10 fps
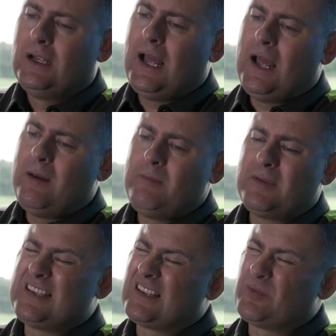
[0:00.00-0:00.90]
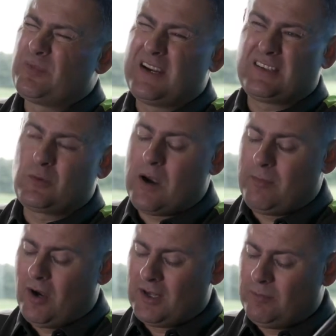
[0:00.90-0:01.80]
It sets up really square
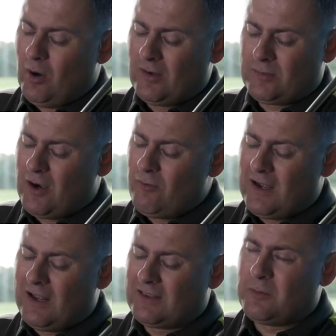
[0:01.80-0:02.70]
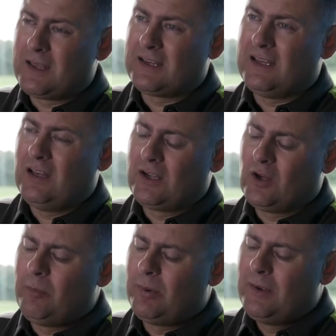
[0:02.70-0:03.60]
behind the ball as well. I really like the way that it
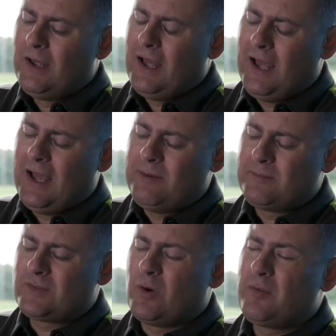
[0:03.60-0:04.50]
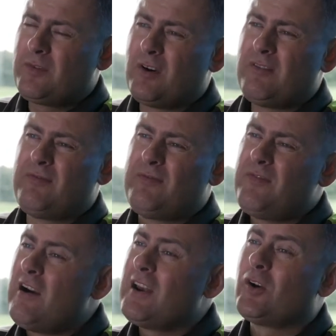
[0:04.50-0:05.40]
lined up. So if you're a
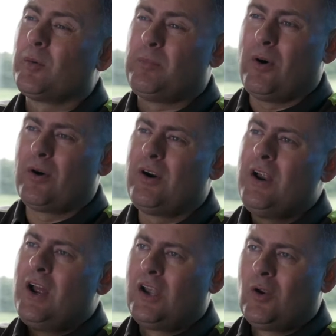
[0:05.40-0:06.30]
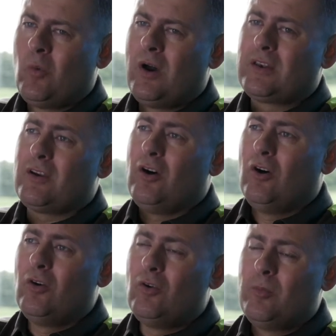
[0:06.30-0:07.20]
fairly good putter and you want
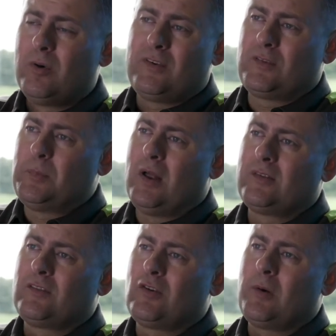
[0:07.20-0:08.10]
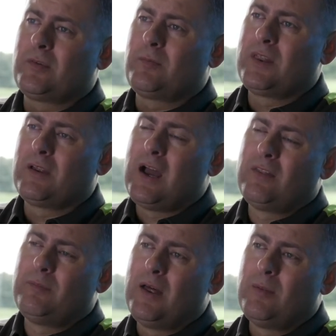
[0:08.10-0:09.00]
uber response in terms of how
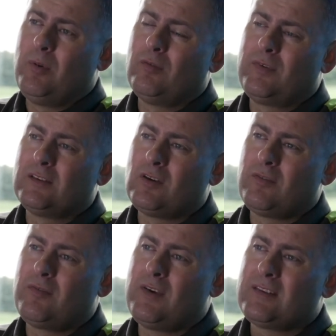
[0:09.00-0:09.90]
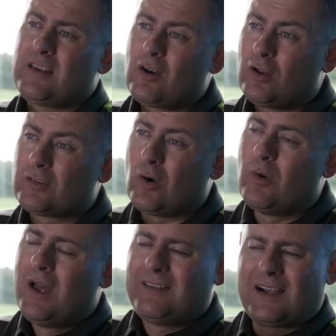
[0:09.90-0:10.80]
the ball feels off the face, and also
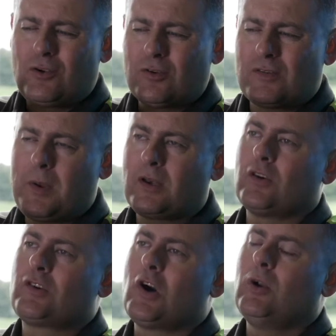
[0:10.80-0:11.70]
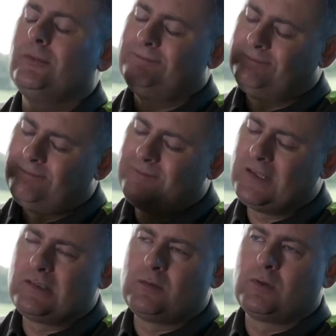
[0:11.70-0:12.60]
that good spin control,
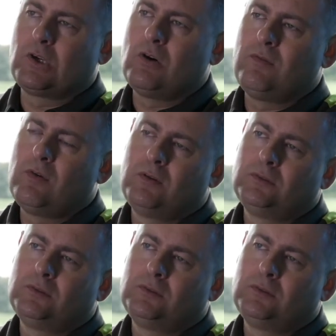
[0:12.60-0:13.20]
this is the one to go for.